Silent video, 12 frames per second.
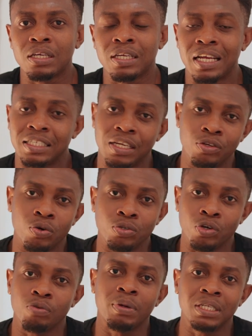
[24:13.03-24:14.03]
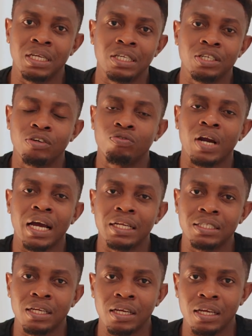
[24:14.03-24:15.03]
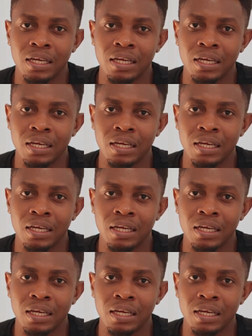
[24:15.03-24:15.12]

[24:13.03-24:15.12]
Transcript: getting your documentation right